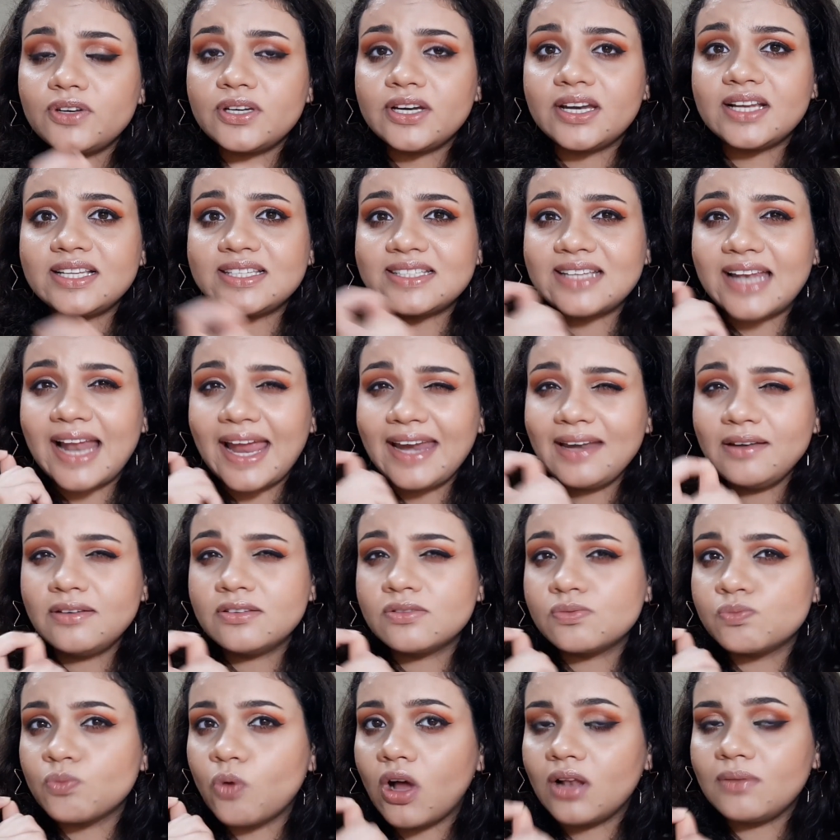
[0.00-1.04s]
if you did a
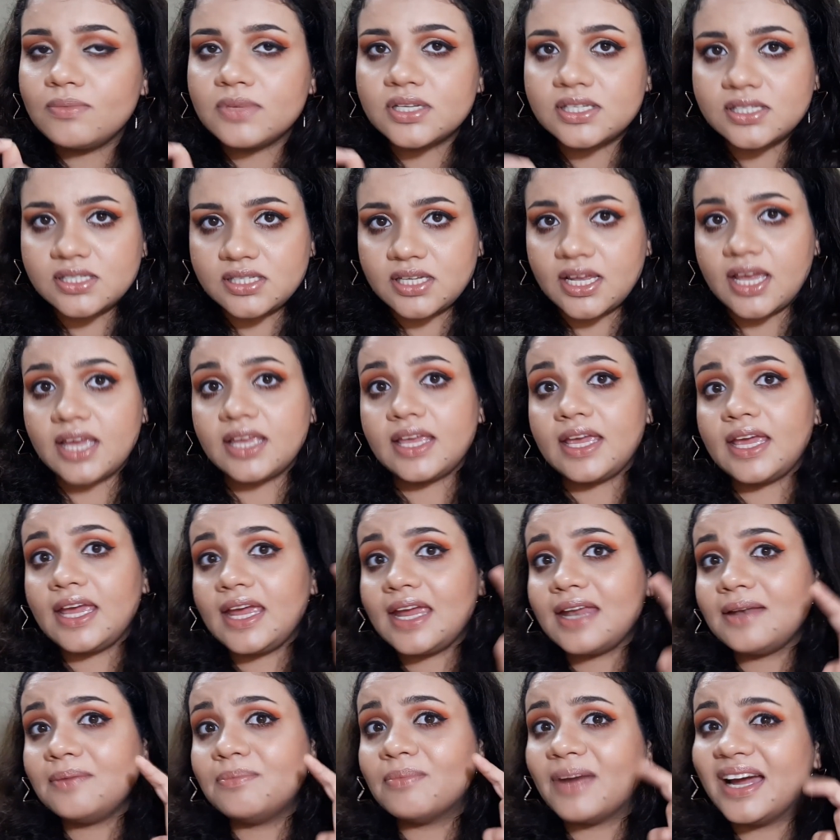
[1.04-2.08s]
slight small
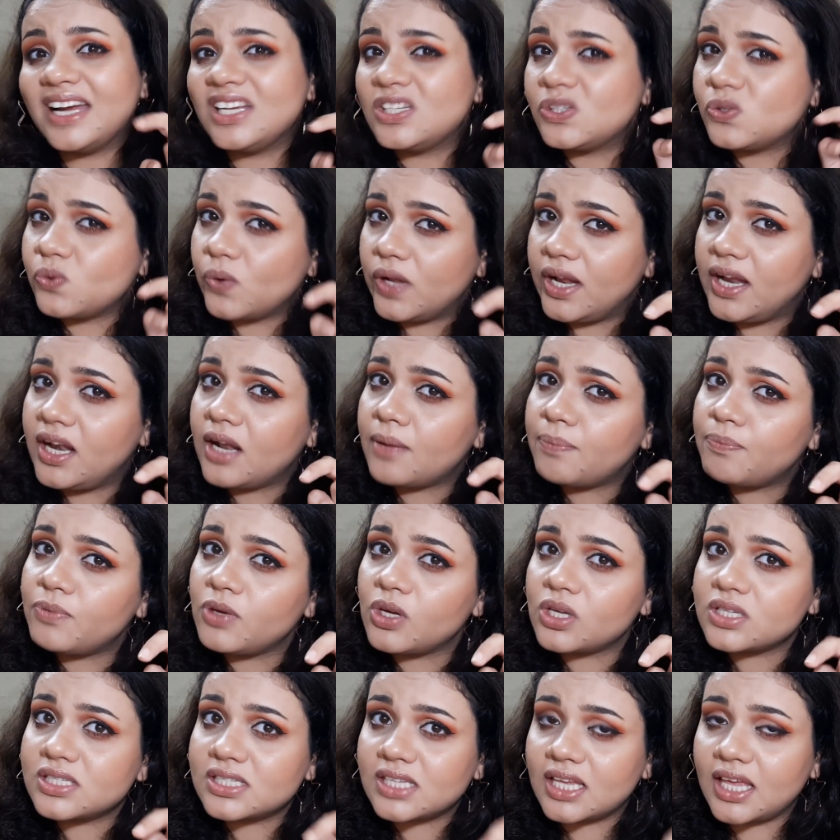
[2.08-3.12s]
mistake it might
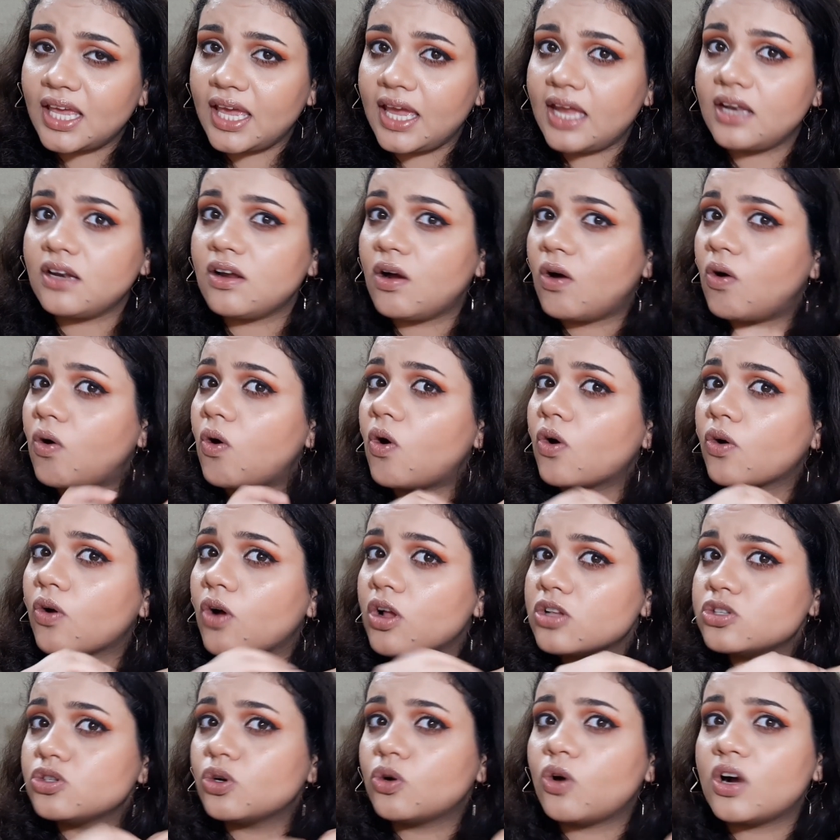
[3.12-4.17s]
swell up your skin
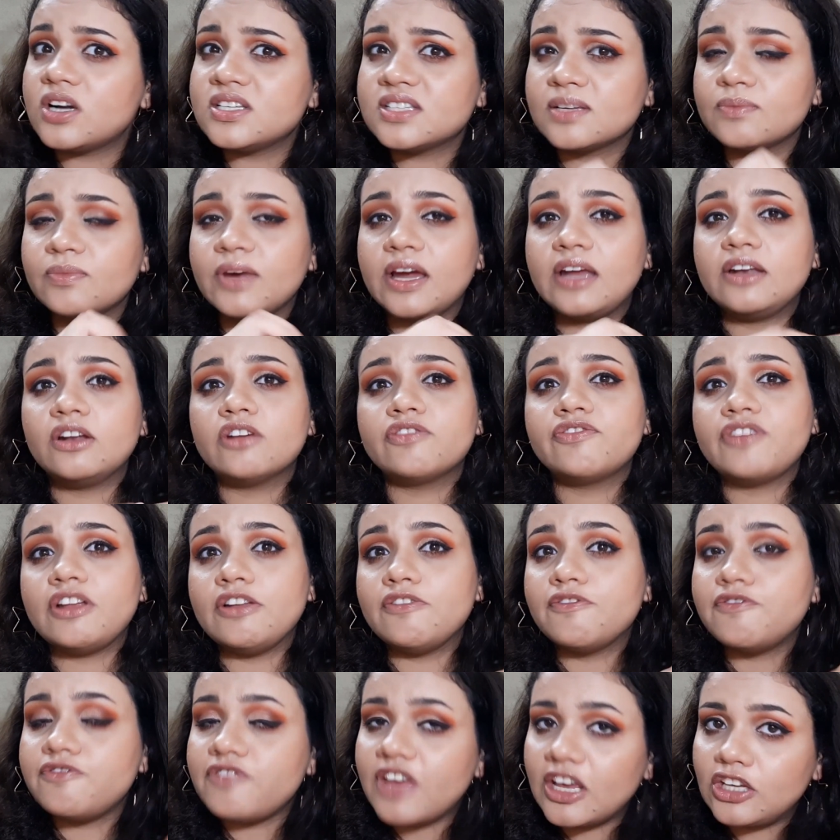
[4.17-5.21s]
or also cause some
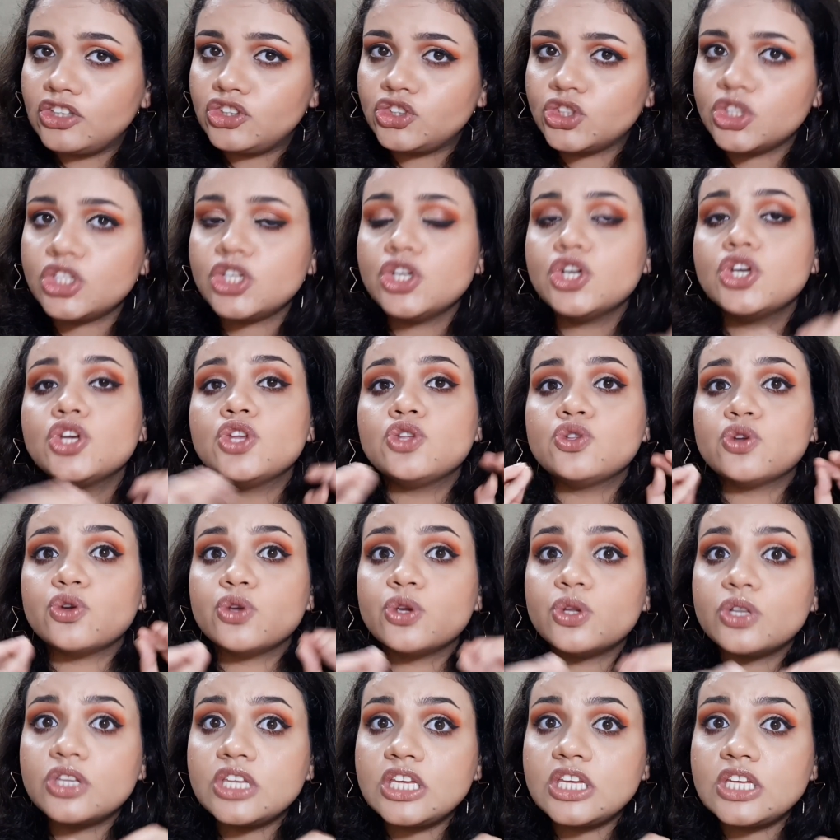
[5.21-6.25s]
kind of infection
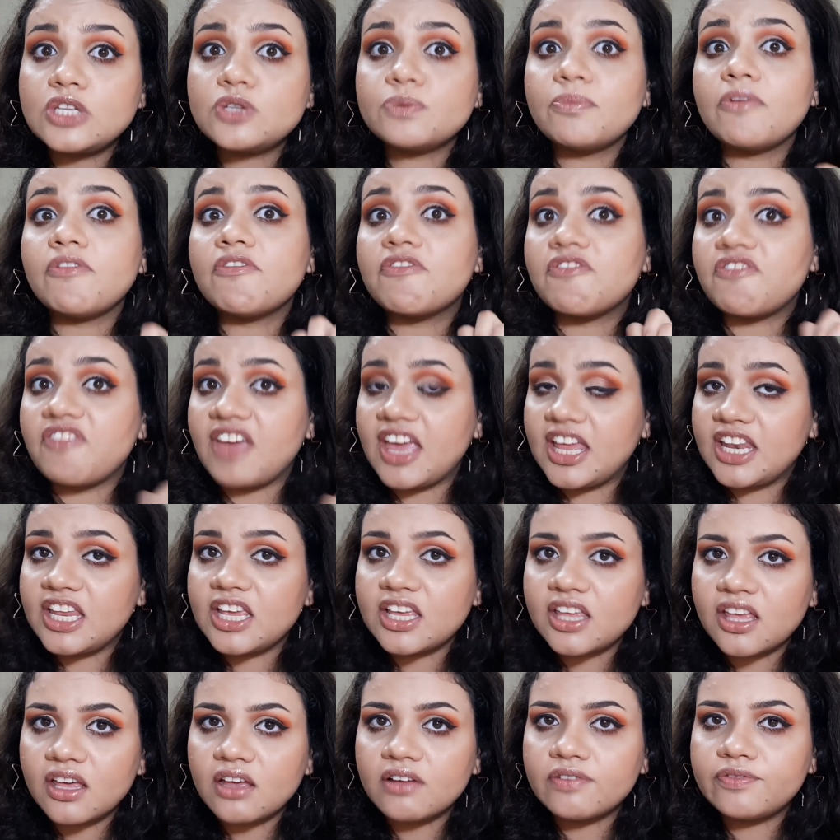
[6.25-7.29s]
so you need to be
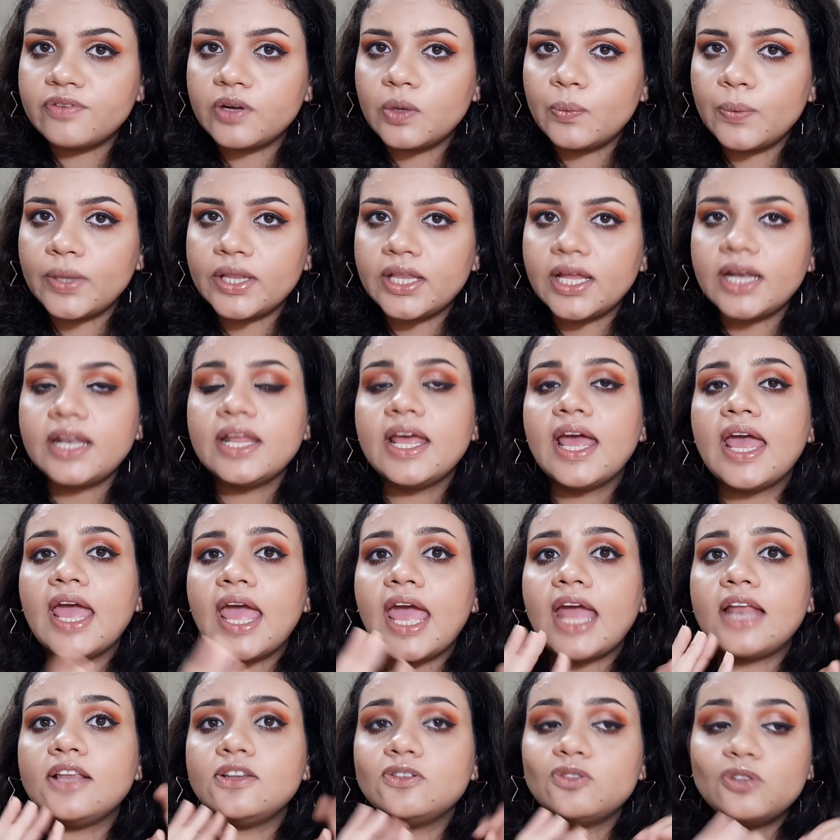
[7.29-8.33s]
very careful with it
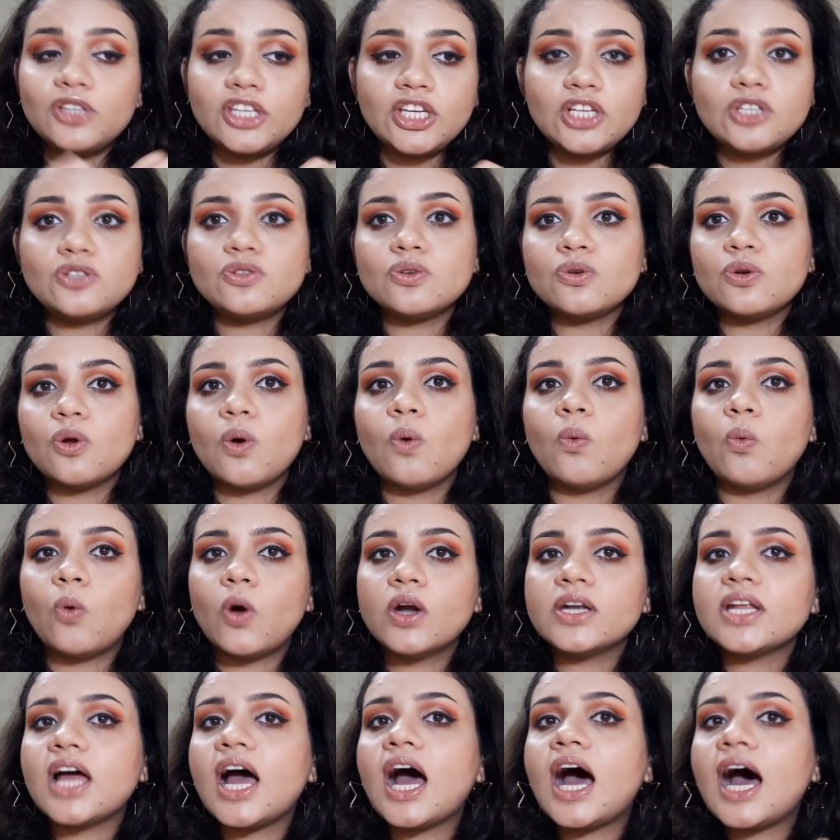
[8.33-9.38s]
and you need to
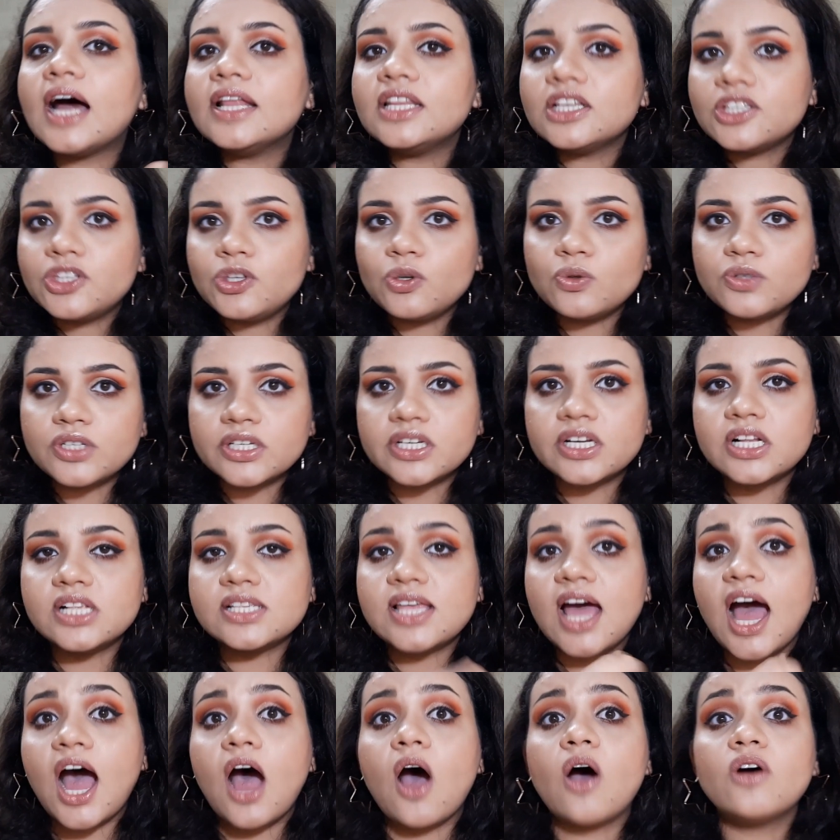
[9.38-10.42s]
know what are the
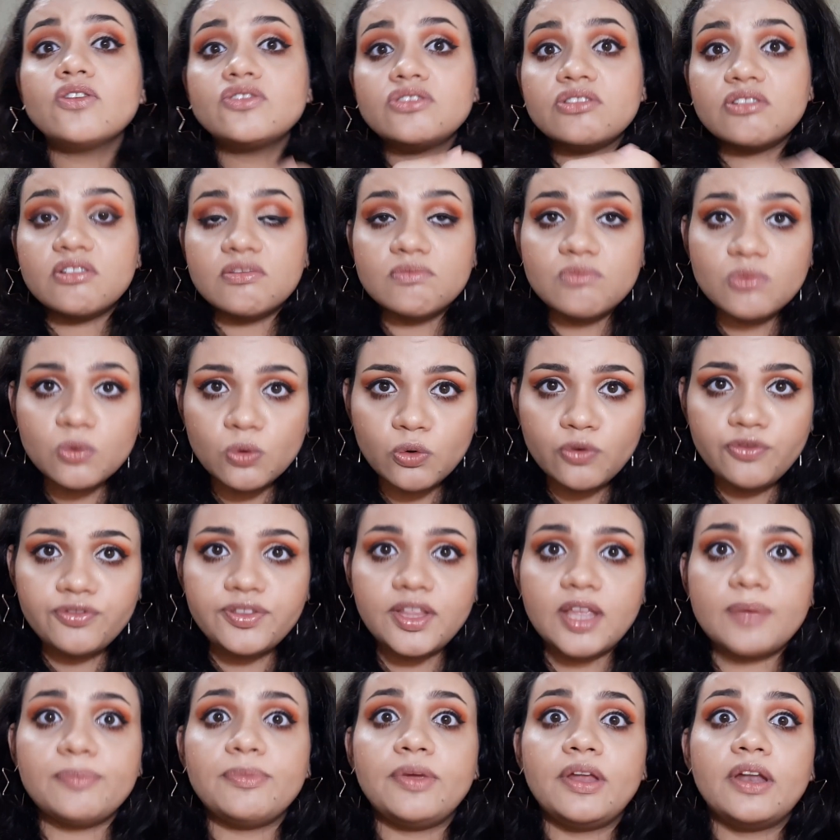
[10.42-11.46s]
cuticles how to
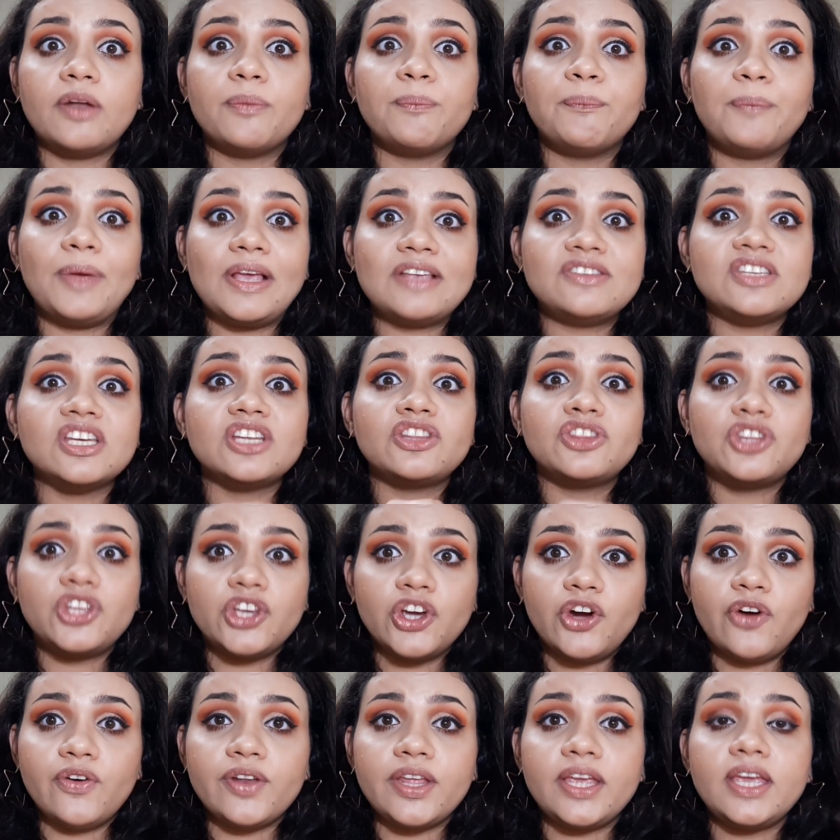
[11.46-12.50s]
remove them and a
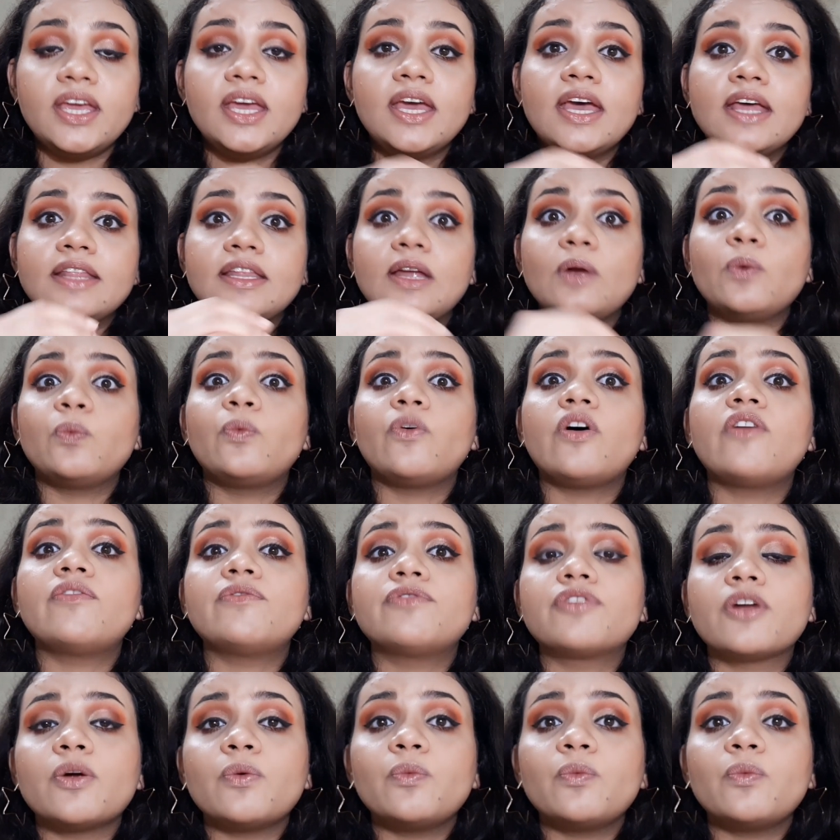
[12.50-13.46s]
basic theory that